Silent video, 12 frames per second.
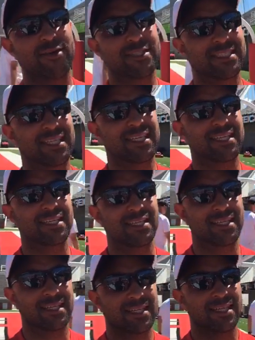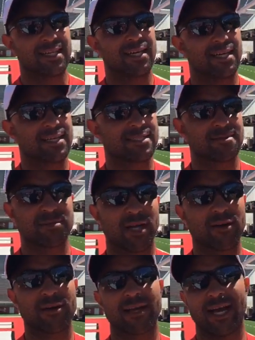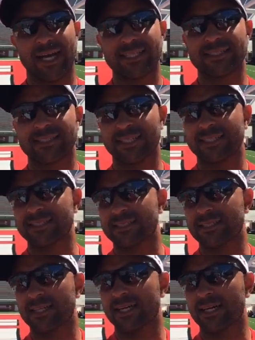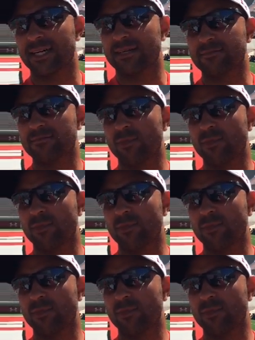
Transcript: you're seeing uh, some younger guys getting uh,